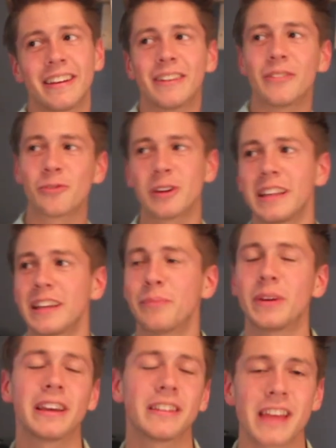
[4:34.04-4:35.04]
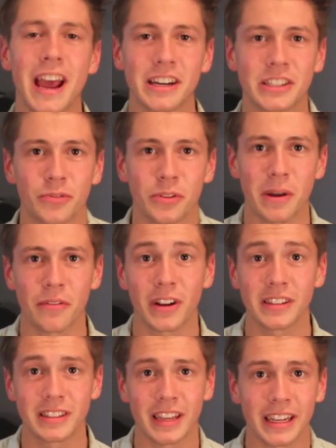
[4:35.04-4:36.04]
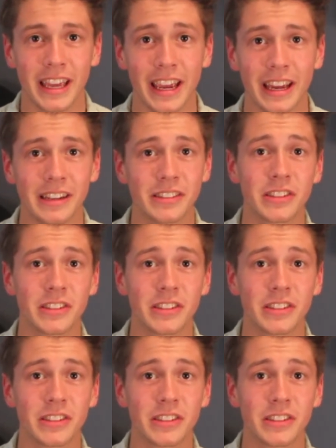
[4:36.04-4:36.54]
really be as active with my friends as I can.